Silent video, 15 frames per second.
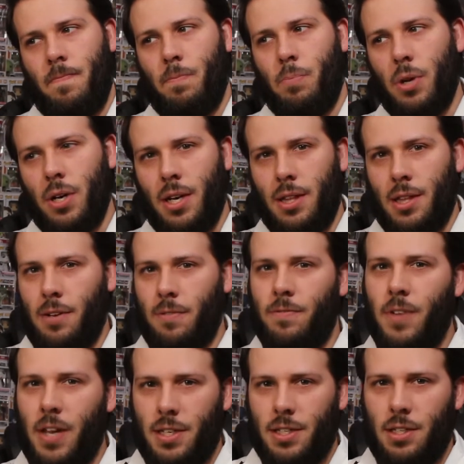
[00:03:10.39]
putting their
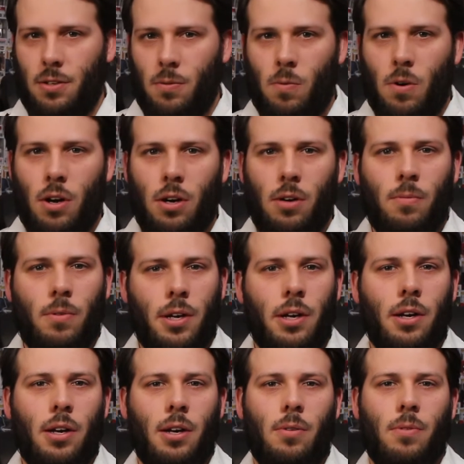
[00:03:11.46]
face in the water, what
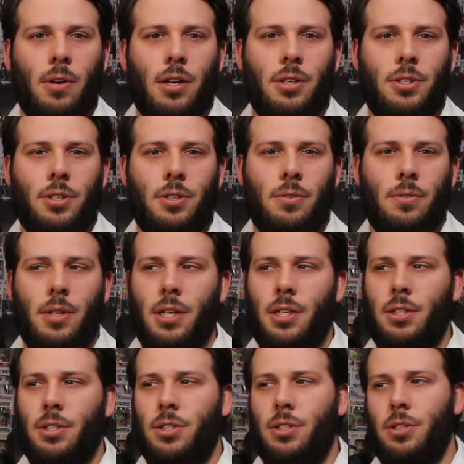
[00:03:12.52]
you're going to want to do
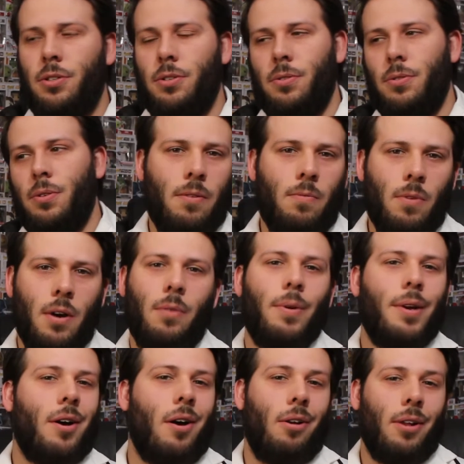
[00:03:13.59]
is do what
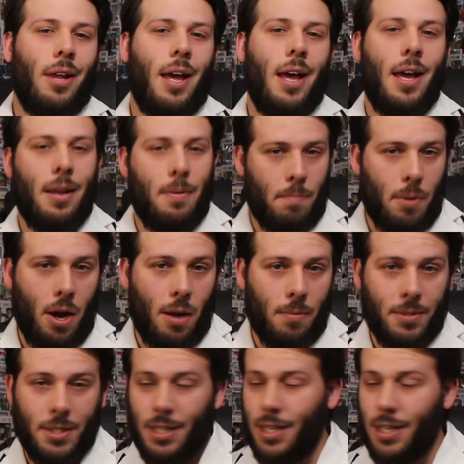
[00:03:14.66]
we call head bobs.